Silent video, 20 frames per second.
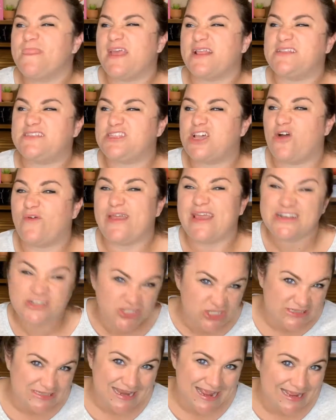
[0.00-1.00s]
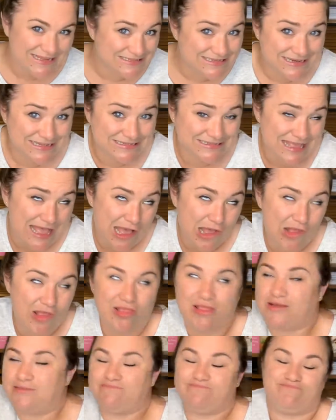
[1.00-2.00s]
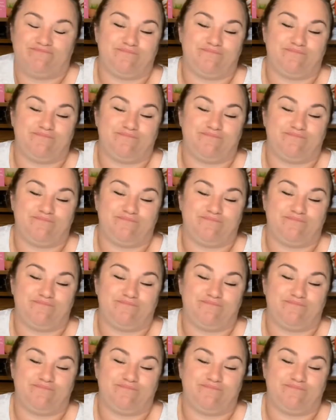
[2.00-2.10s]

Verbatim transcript: It's so interesting. It's going to sell